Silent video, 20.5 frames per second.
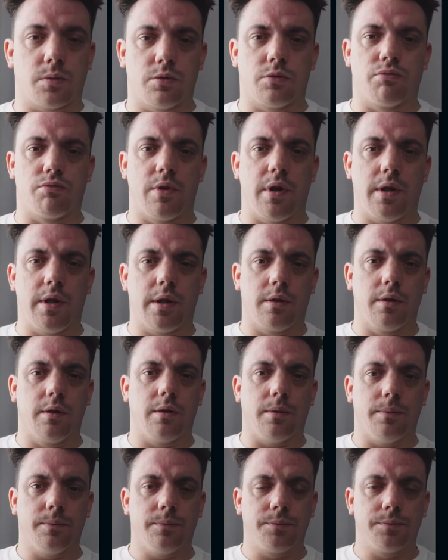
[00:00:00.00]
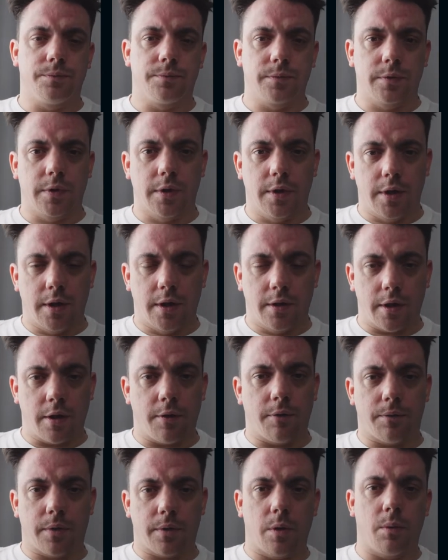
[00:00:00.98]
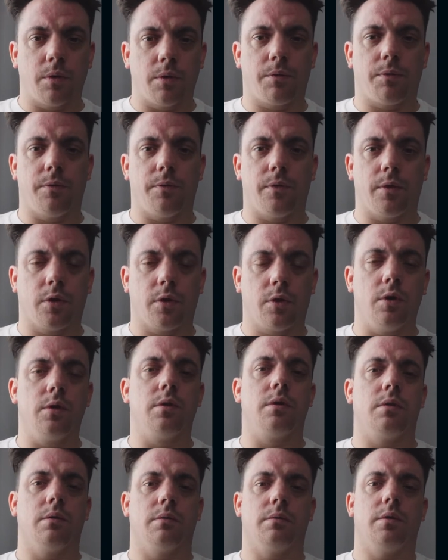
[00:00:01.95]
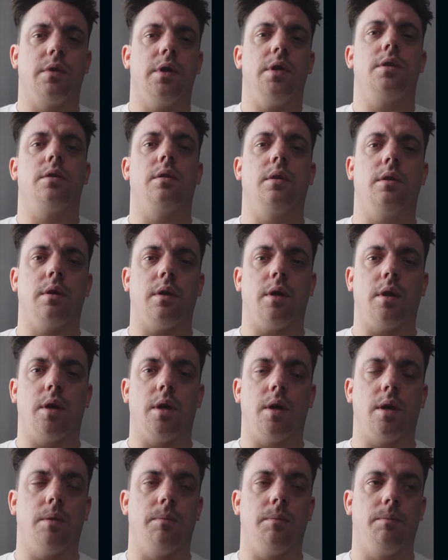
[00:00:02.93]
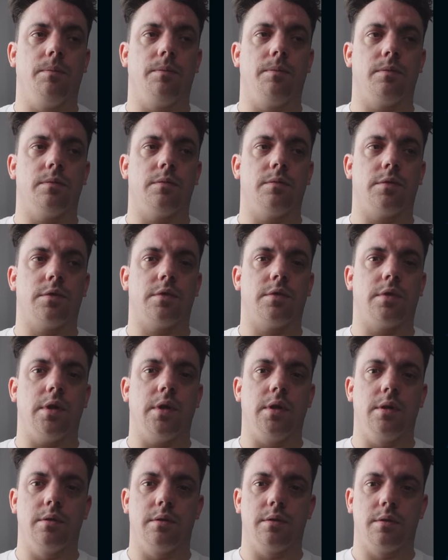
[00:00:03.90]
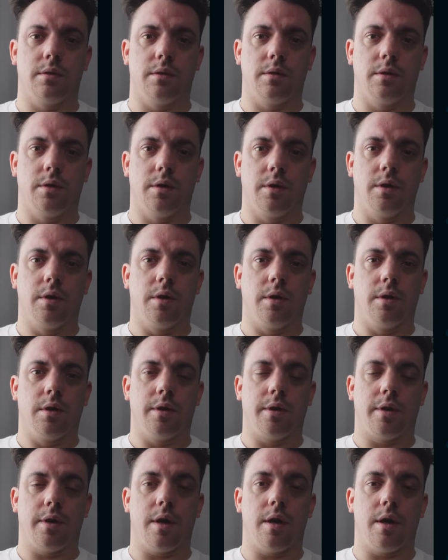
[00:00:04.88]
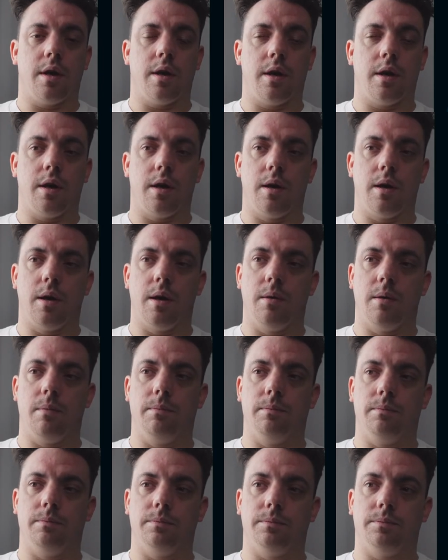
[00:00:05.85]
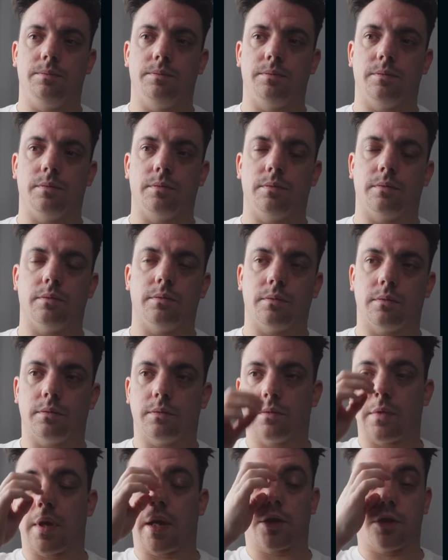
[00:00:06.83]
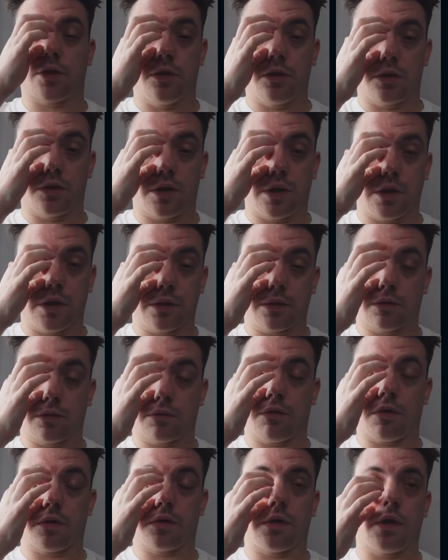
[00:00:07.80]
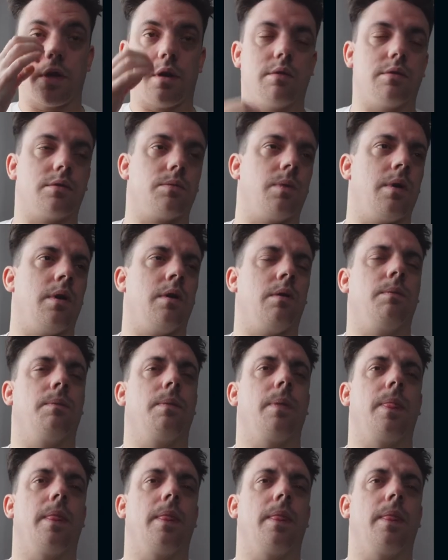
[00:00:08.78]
was really good. There were good, decent scenes. Action scenes across there as well.